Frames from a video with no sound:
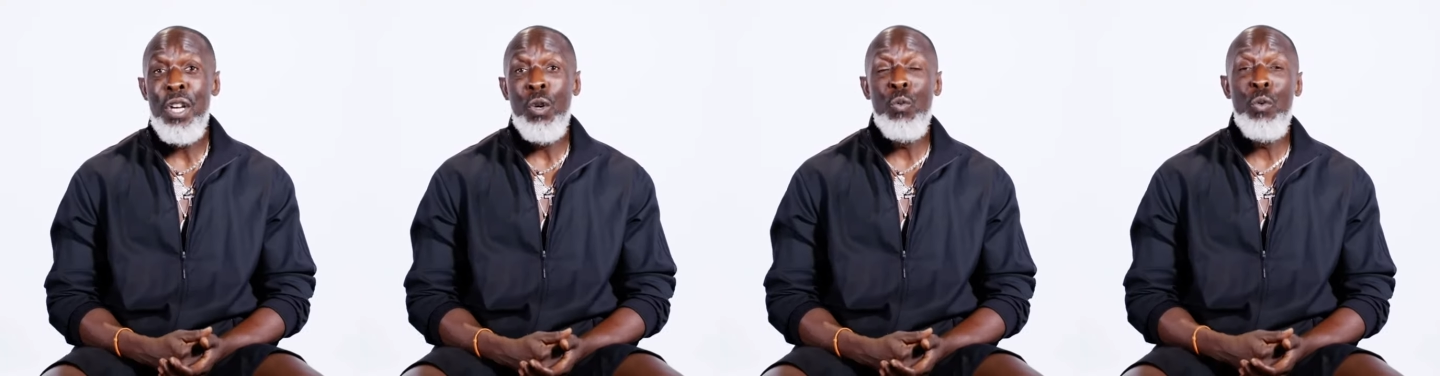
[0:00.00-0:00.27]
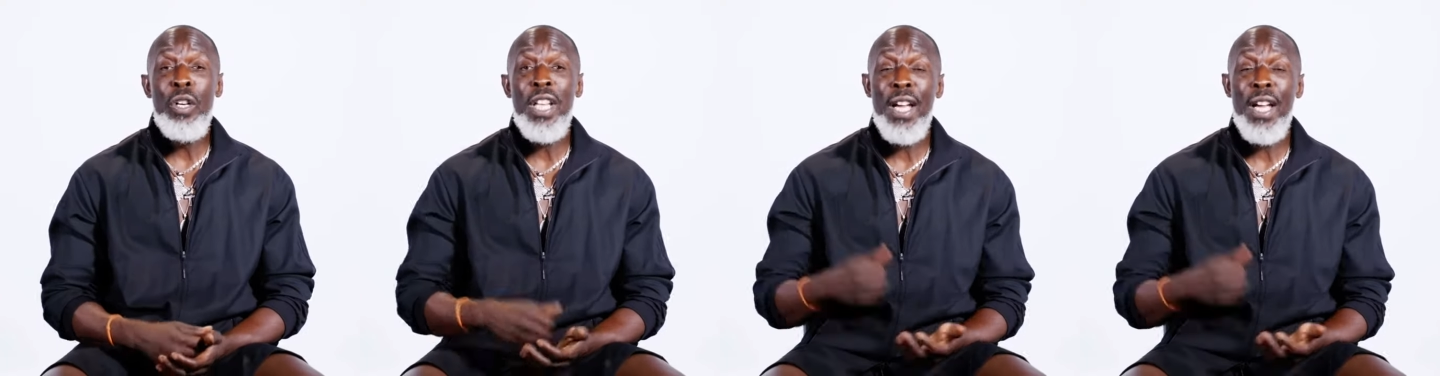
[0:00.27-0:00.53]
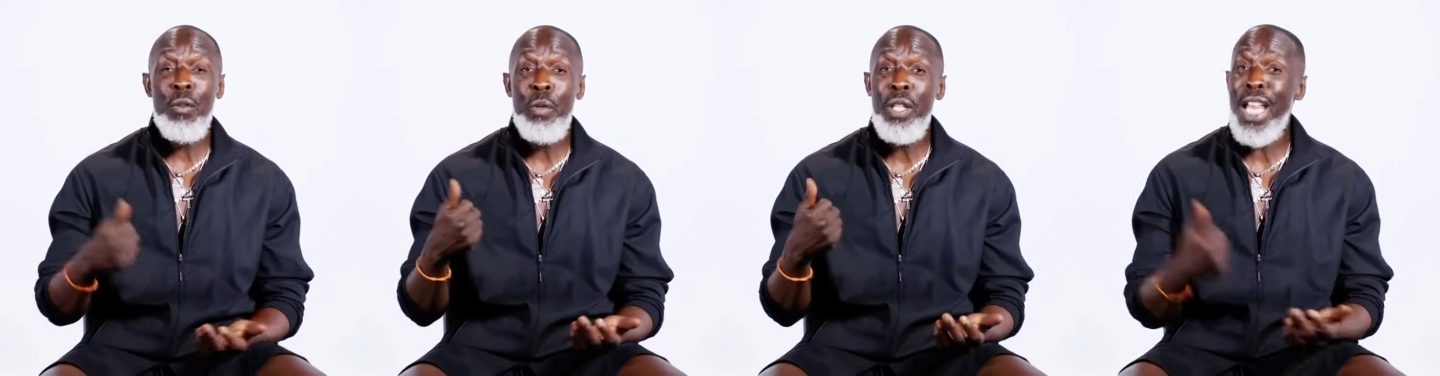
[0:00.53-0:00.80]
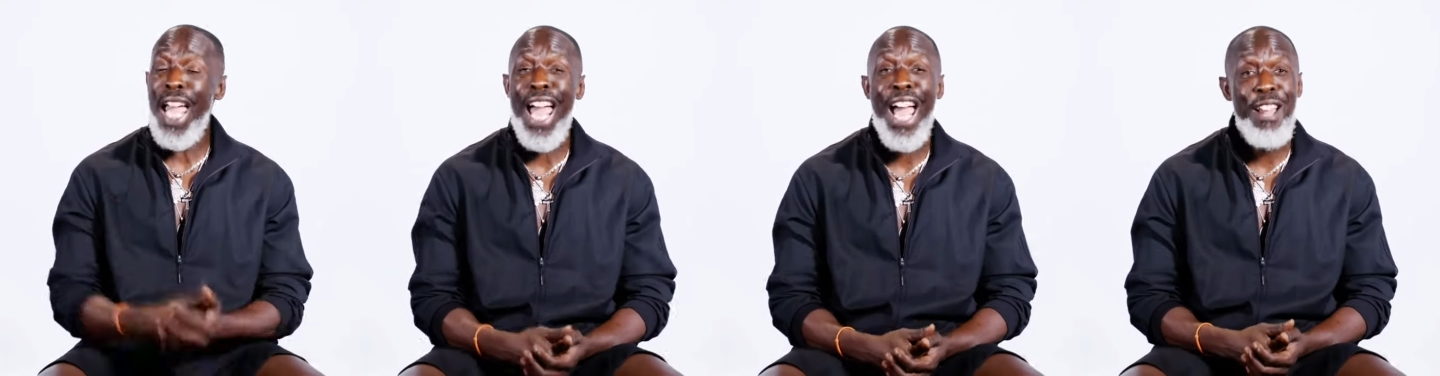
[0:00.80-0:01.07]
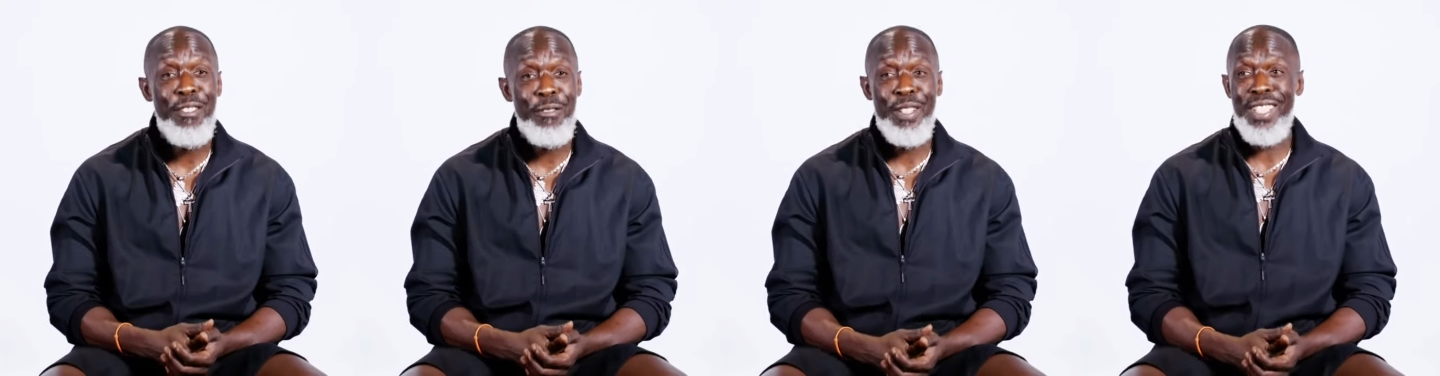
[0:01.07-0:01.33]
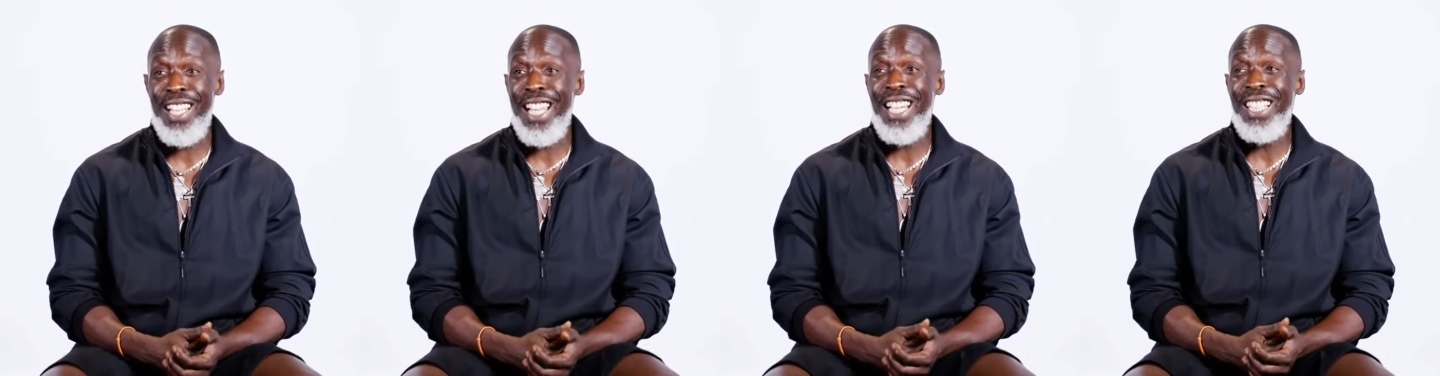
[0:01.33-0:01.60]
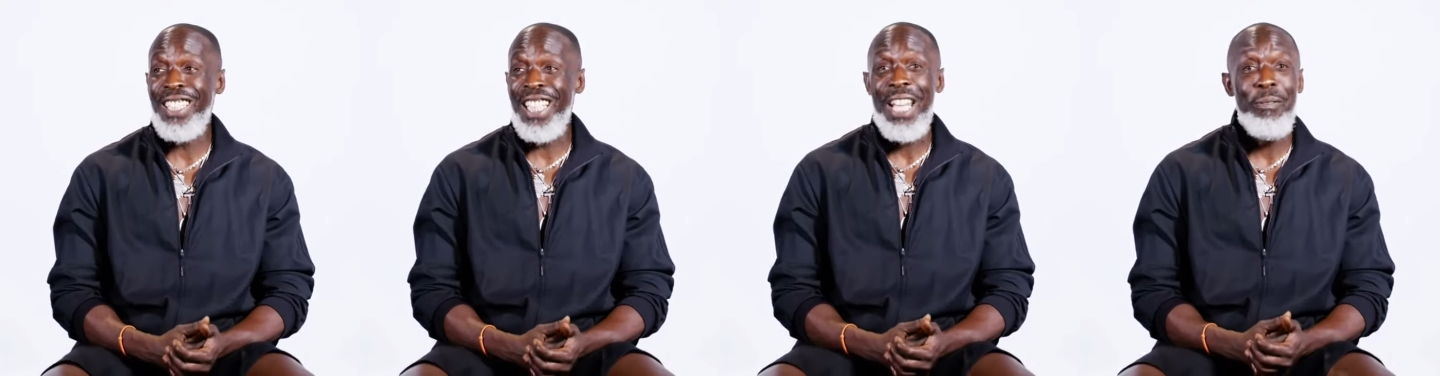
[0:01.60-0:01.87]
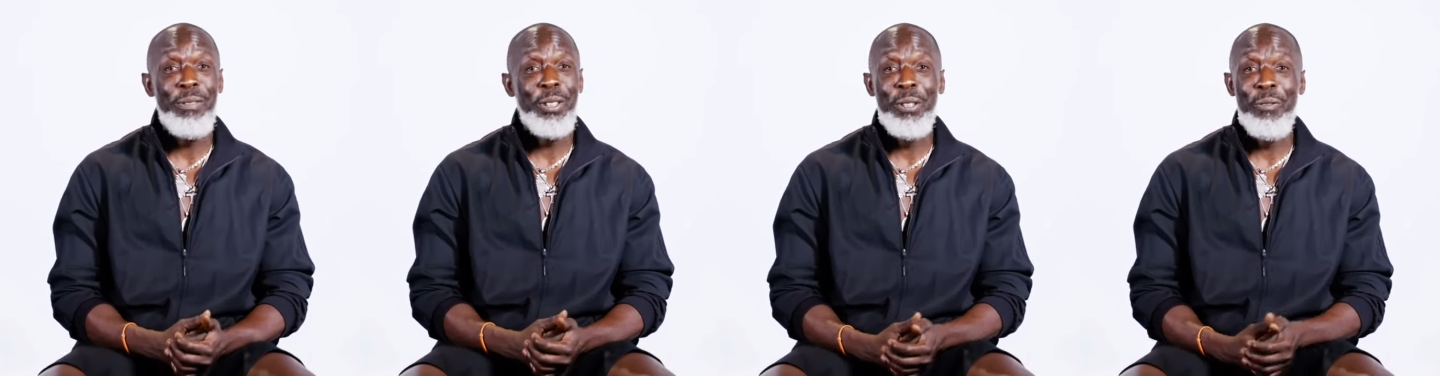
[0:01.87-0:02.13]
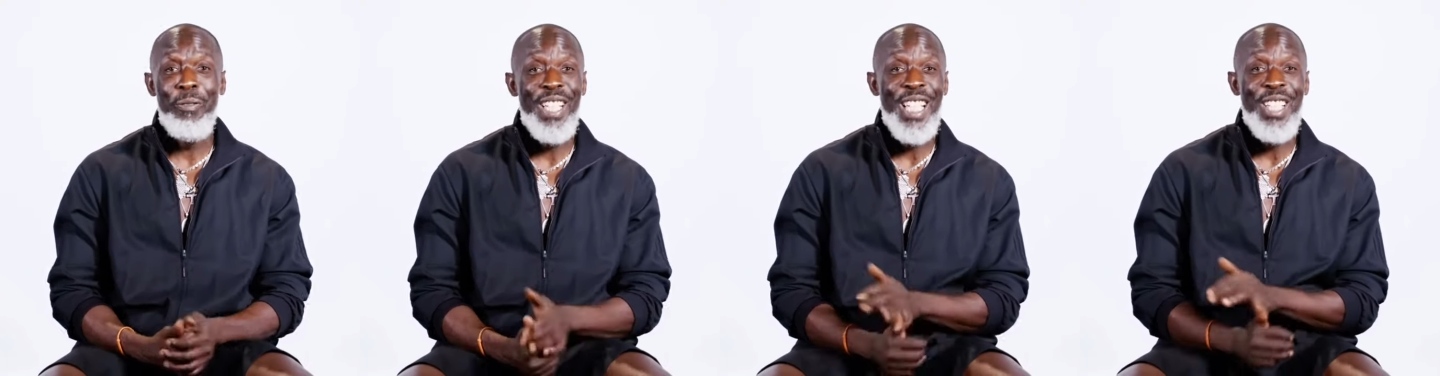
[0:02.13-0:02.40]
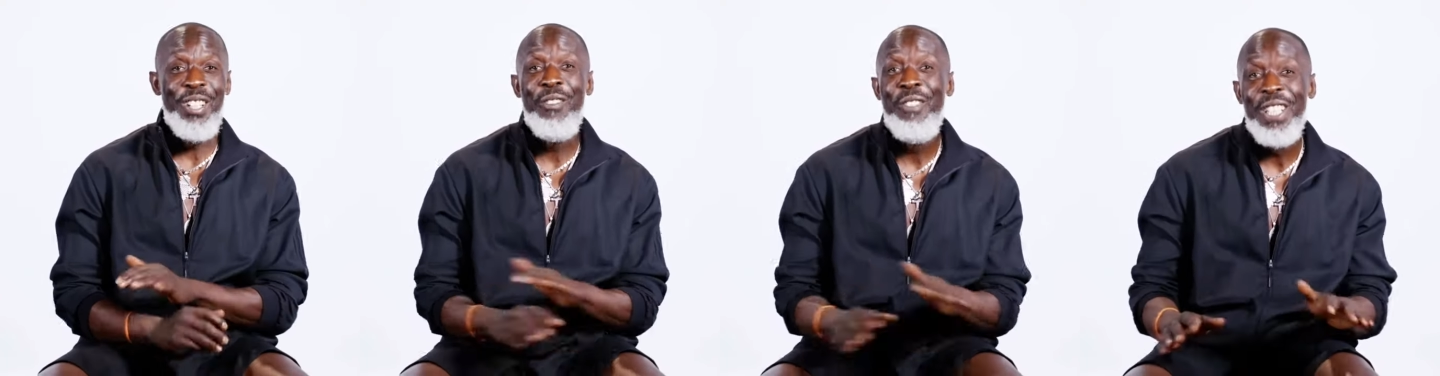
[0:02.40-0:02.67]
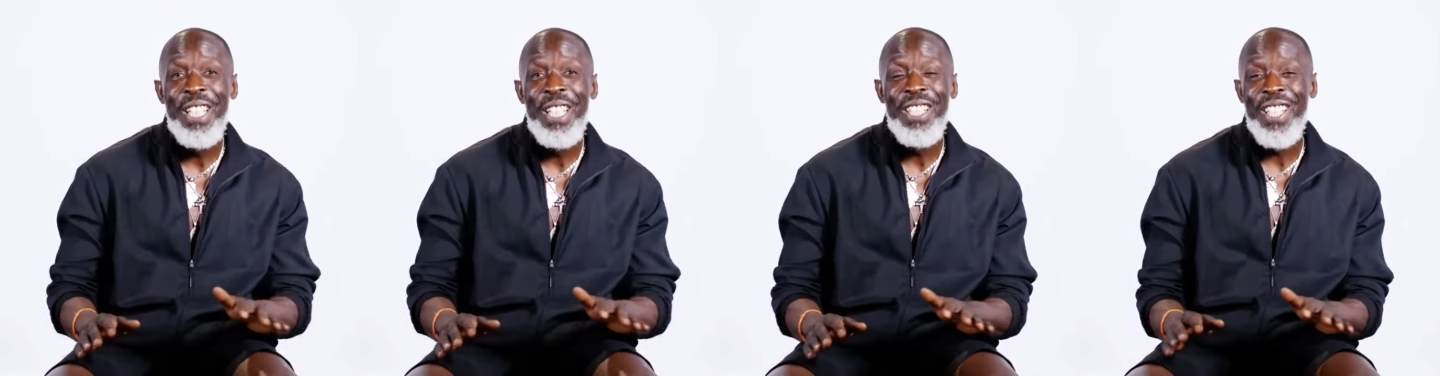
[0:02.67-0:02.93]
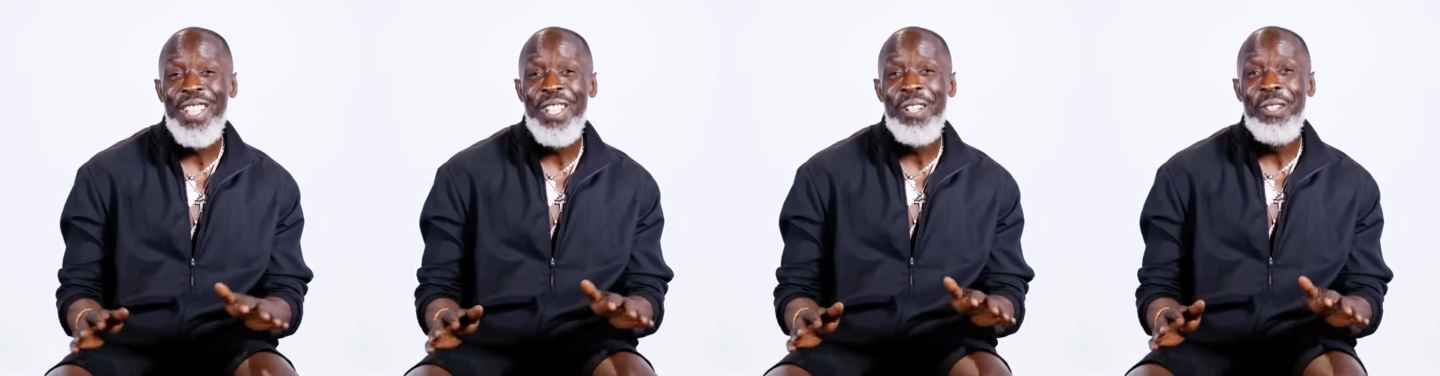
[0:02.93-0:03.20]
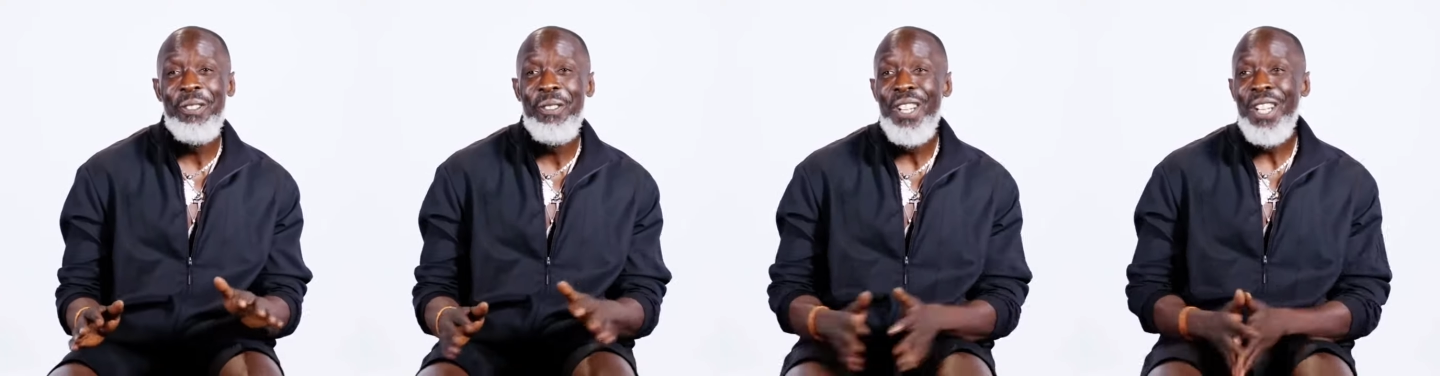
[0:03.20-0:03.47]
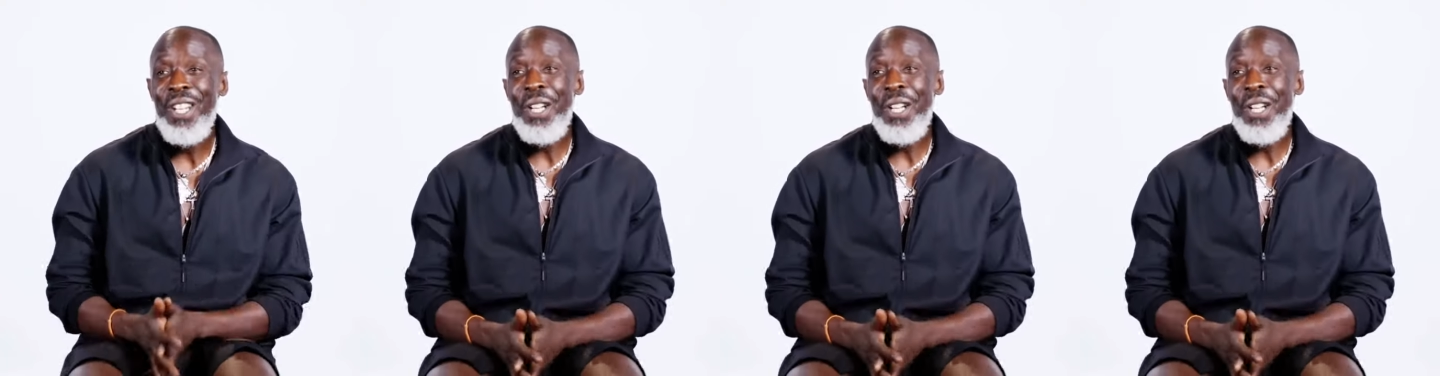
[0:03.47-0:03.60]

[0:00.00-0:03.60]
Wood Wood Harris, like they was already doing it, you know.